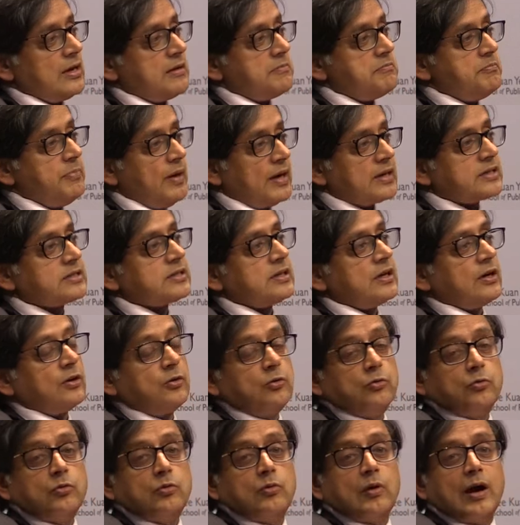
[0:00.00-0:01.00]
but
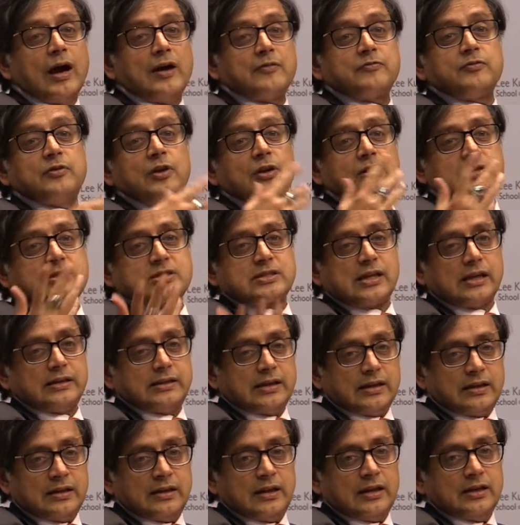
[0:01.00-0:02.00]
who have not
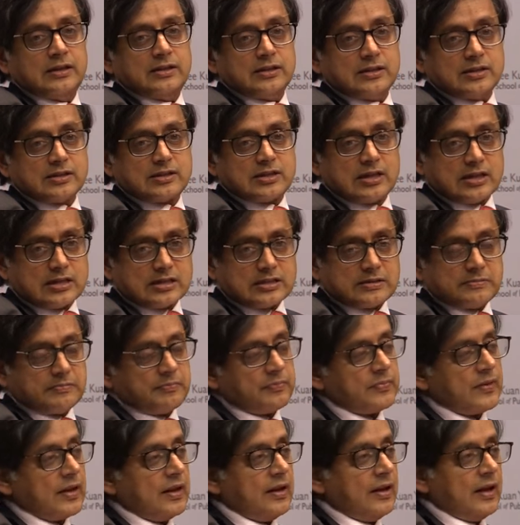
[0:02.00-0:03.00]
studied in the Indian system,
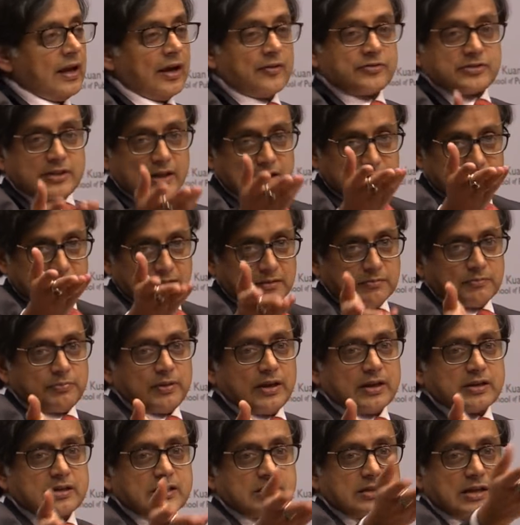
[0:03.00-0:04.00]
have studied in
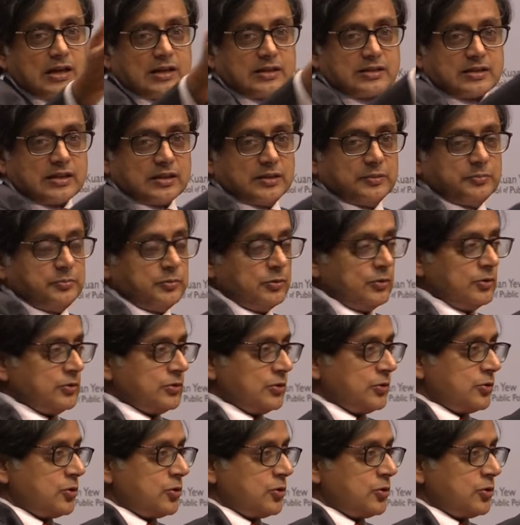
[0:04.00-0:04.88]
places like Singapore or